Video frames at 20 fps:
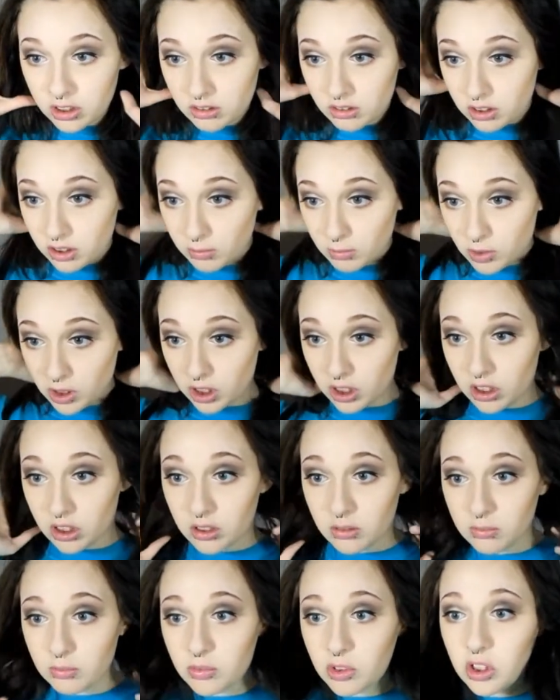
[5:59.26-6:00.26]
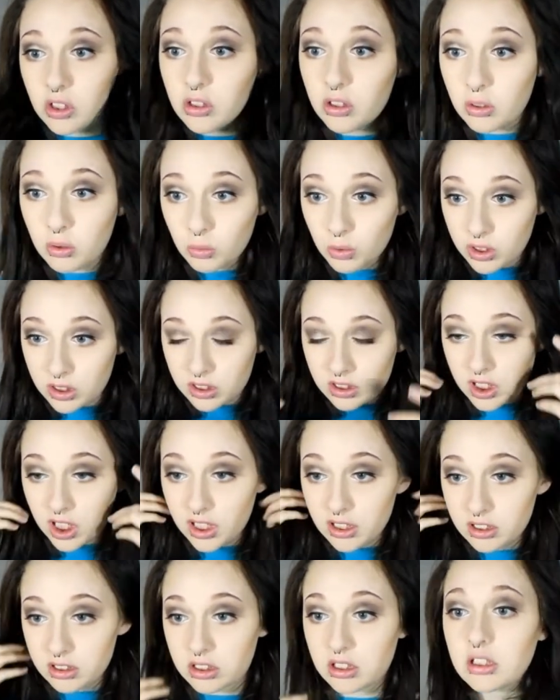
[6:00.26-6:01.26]
Sometimes one
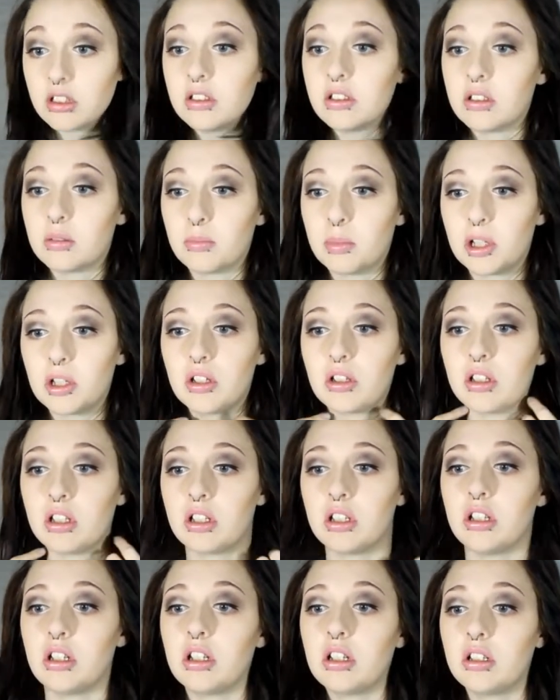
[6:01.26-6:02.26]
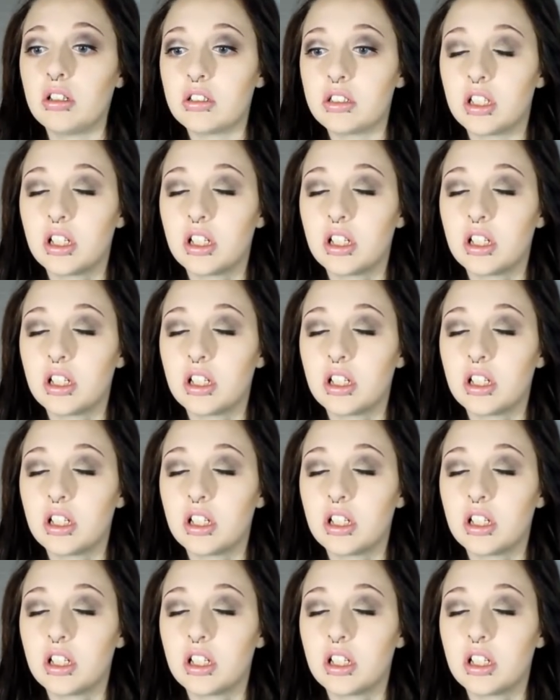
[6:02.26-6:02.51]
side is going to look better than the other